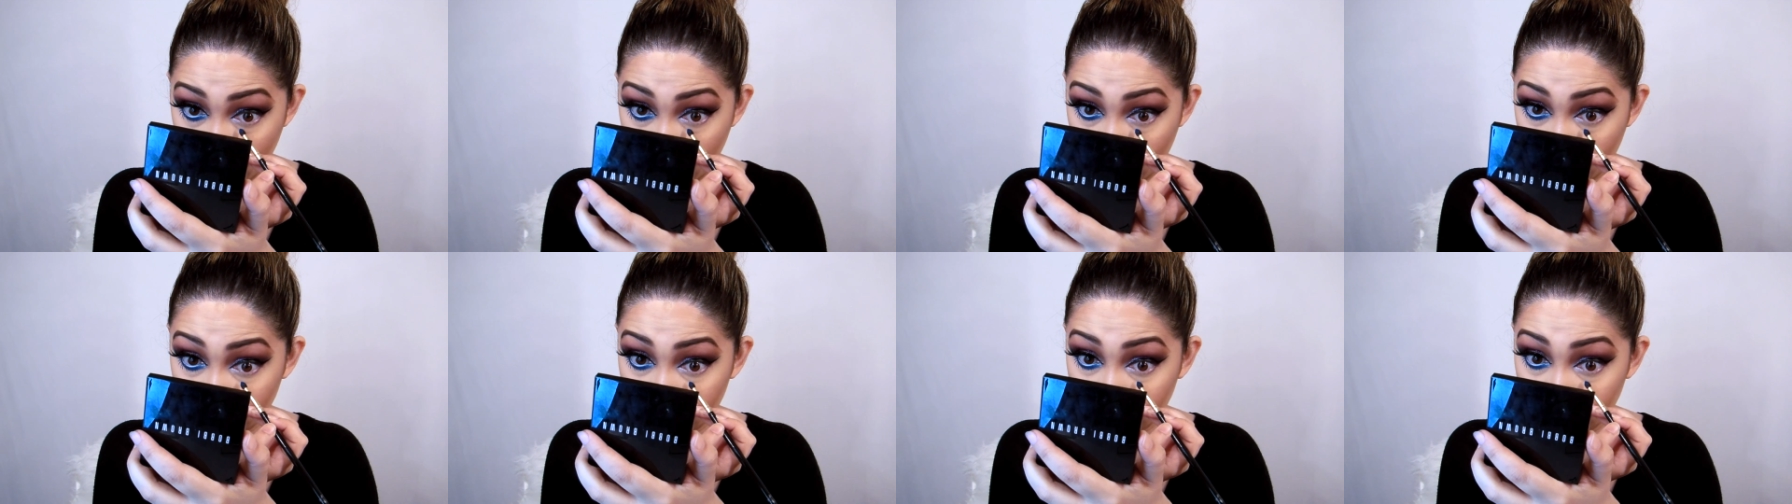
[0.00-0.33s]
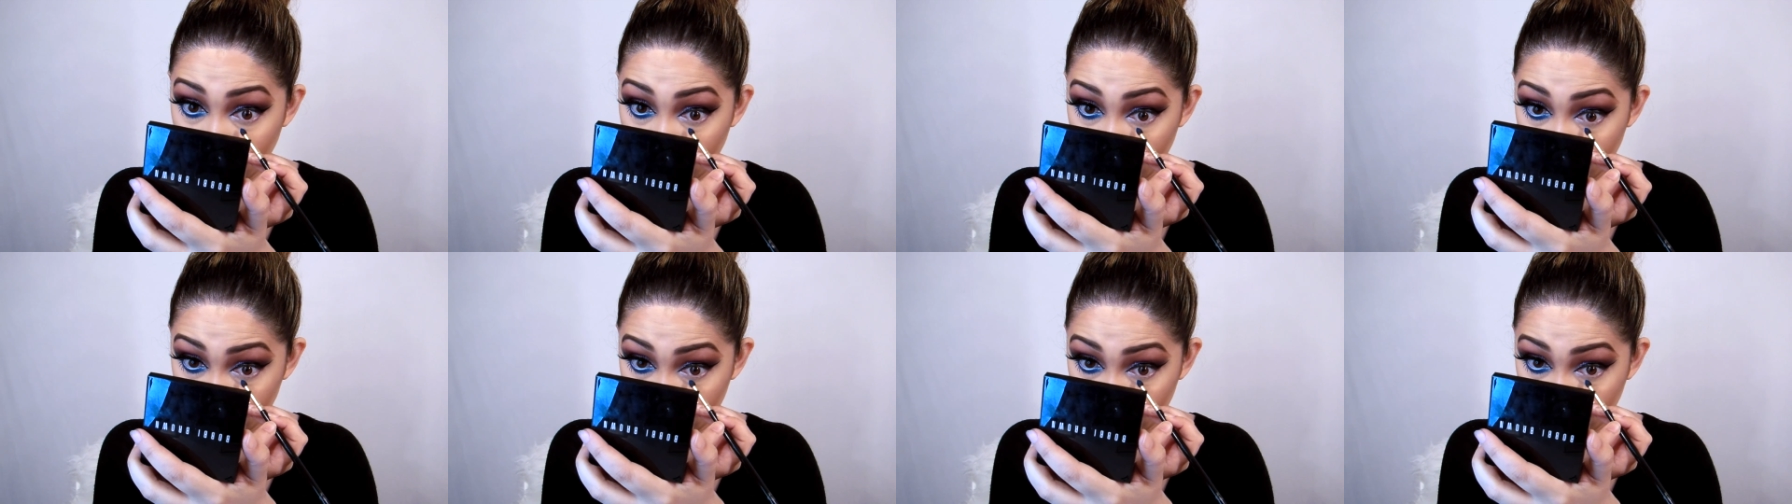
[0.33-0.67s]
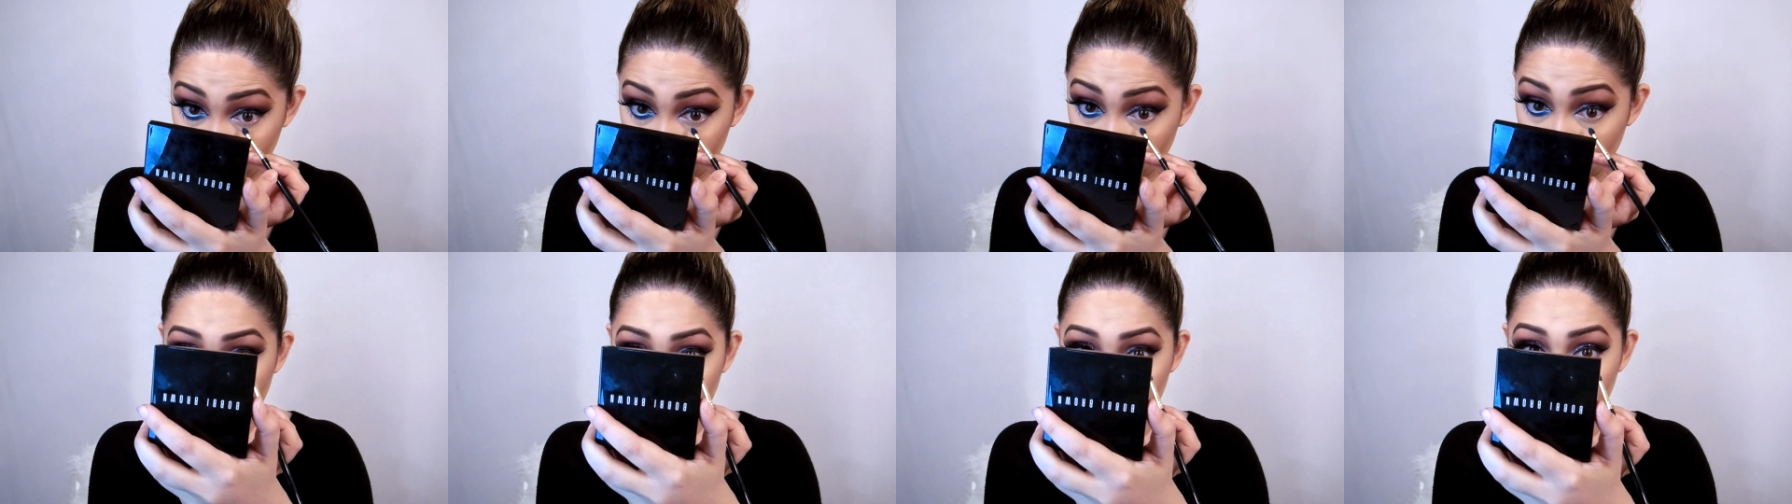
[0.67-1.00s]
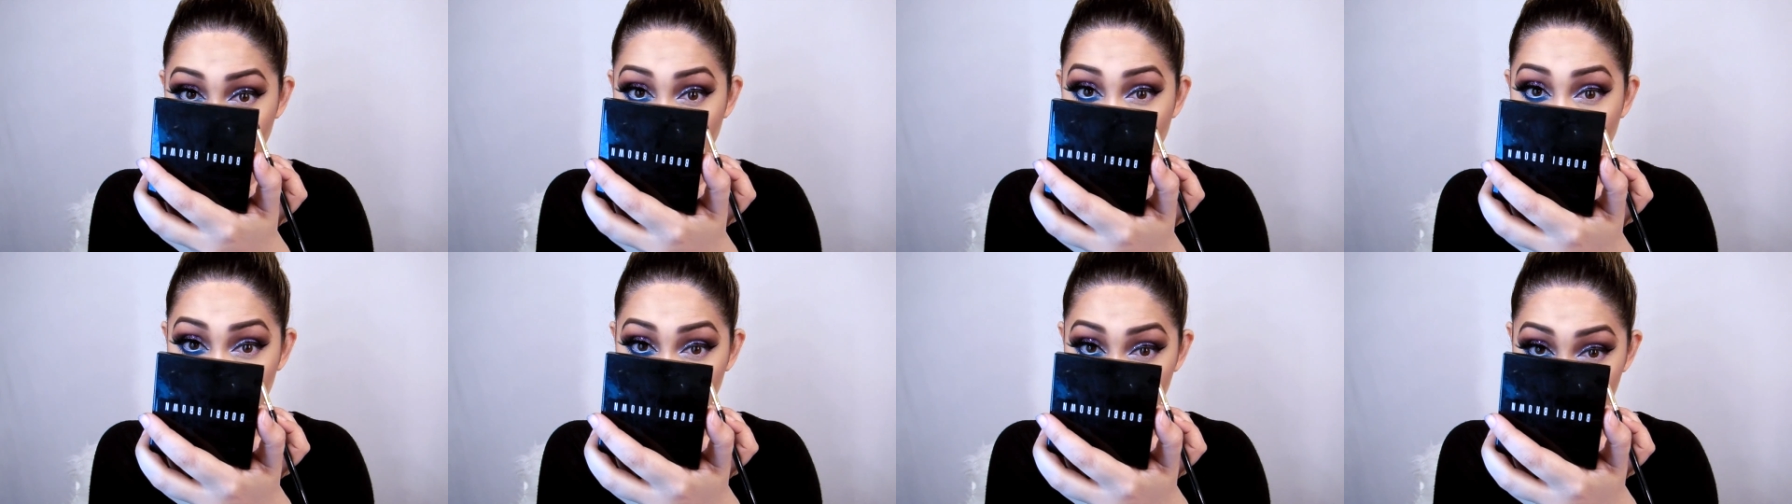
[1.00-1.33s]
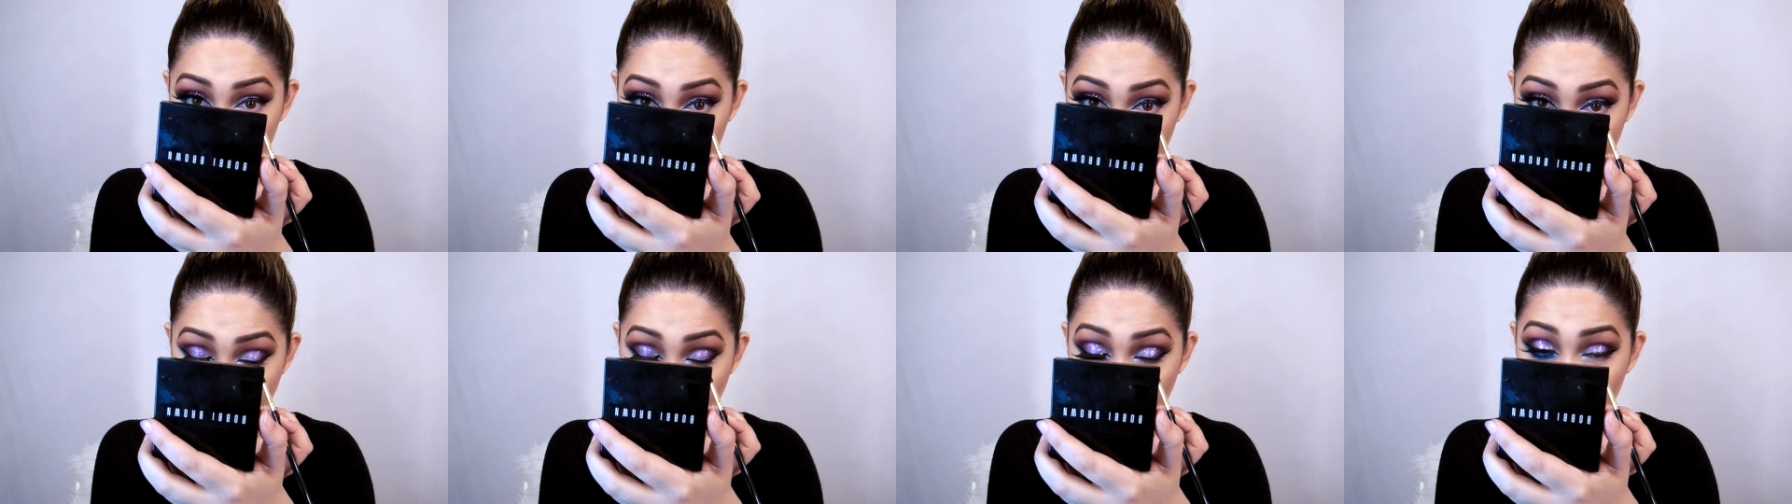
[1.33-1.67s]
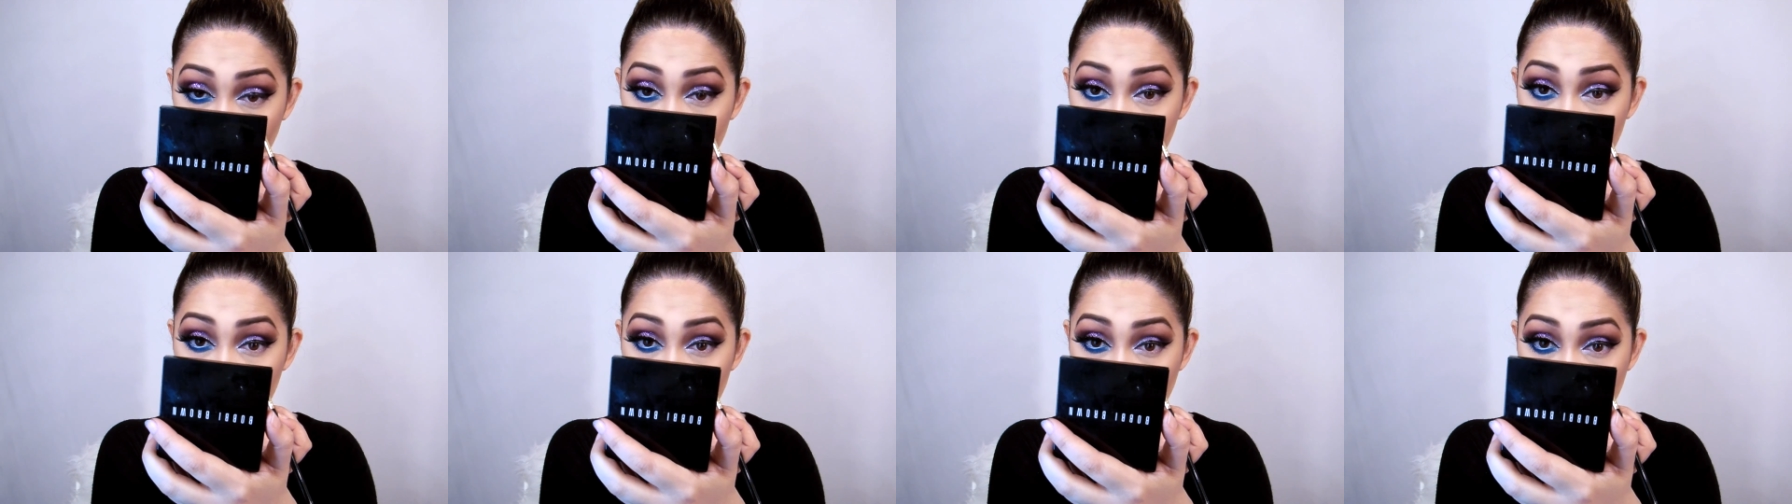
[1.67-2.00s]
have like that you're able to
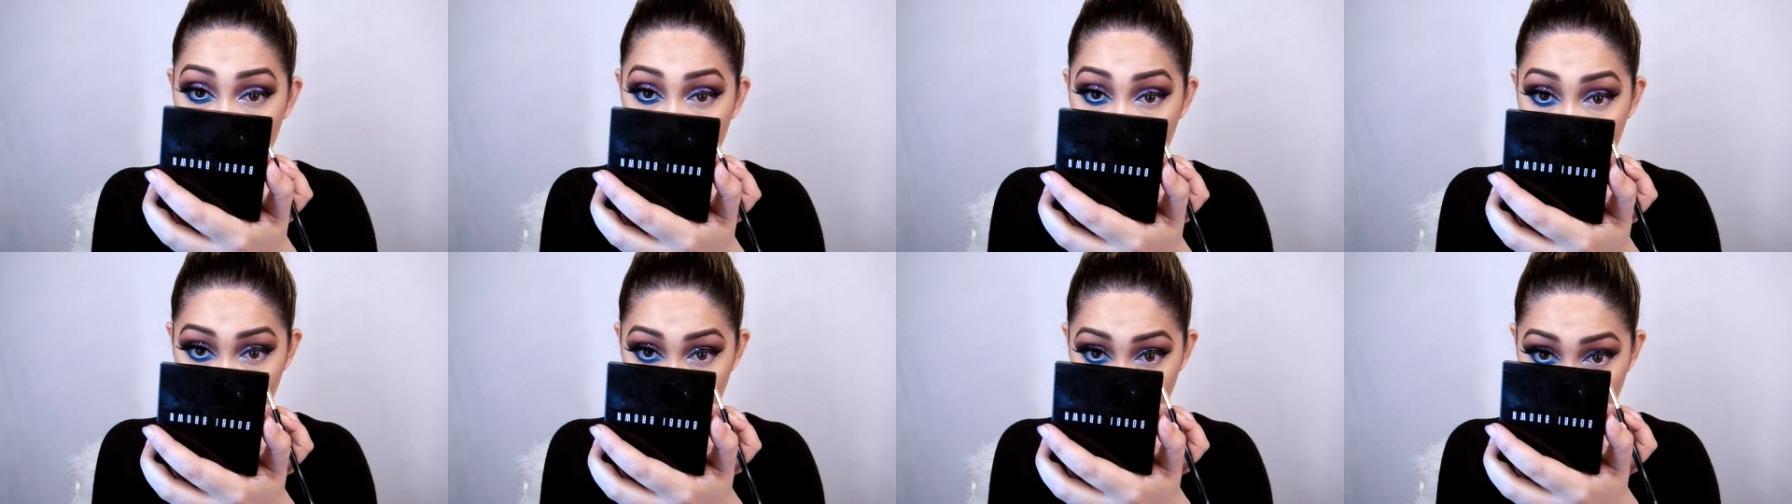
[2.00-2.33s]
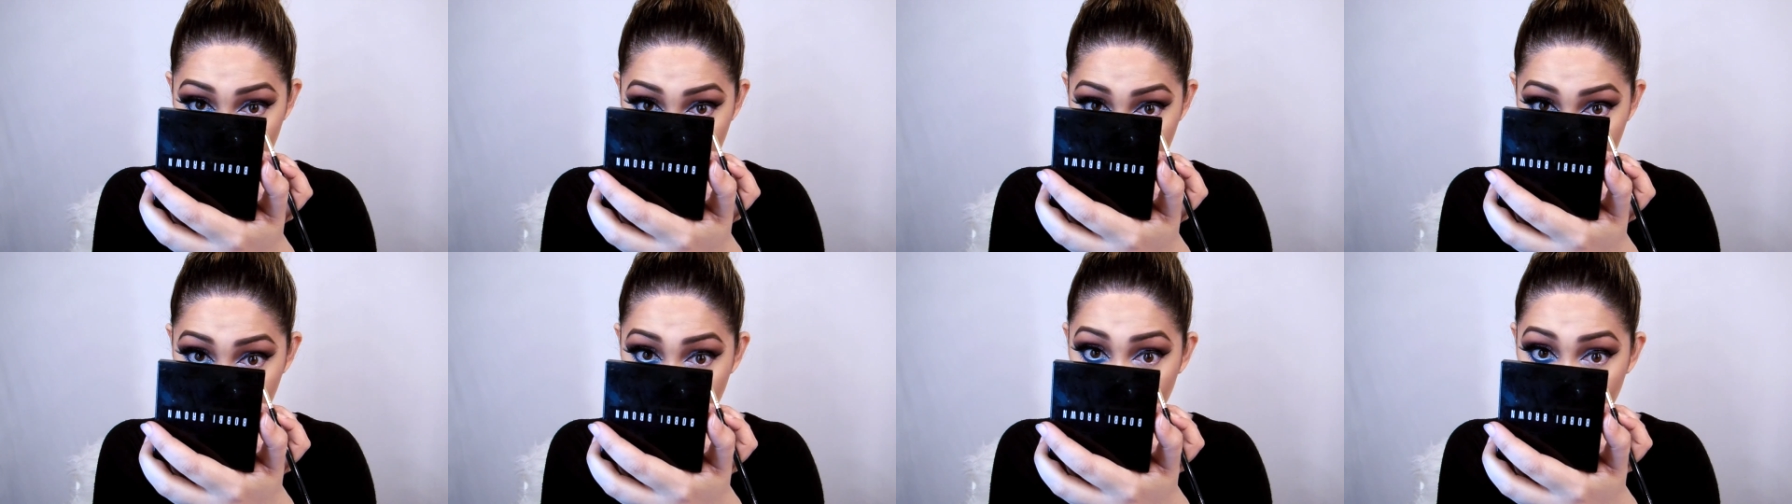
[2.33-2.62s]
focus maximum.